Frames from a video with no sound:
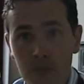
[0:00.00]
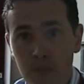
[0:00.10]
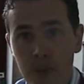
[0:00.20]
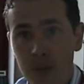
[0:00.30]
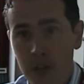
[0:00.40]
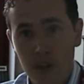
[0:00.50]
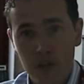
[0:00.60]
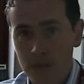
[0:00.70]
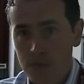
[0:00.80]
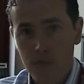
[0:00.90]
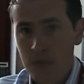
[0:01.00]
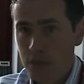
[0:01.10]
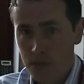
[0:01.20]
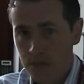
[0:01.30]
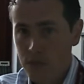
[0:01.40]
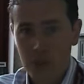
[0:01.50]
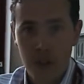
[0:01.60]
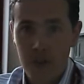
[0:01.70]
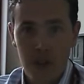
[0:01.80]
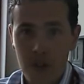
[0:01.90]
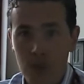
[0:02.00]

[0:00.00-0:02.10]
build out, same thing.